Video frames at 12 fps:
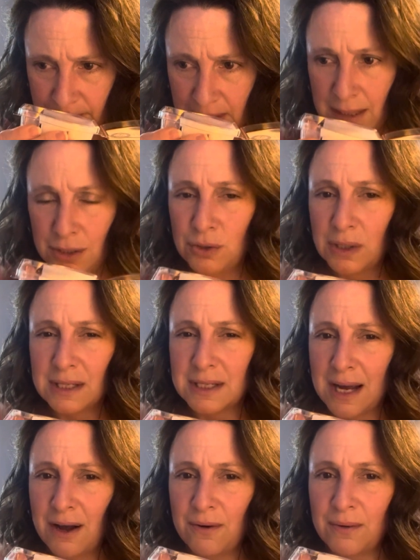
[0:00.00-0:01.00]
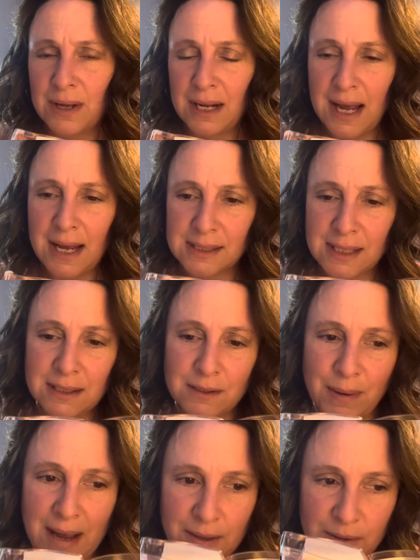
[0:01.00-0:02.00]
And you can tell it has that
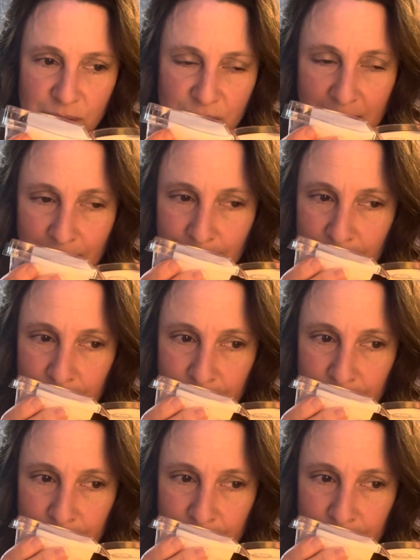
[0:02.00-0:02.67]
tobacco scent.